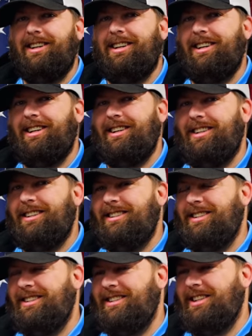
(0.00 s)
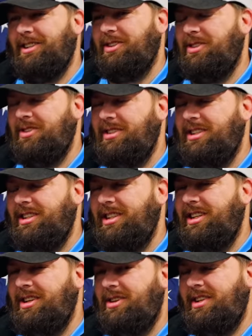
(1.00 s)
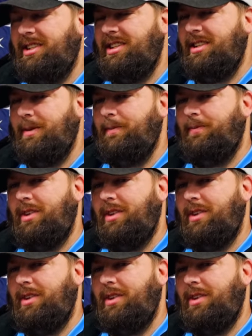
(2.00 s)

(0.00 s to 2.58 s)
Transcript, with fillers: that's true. So you know, it's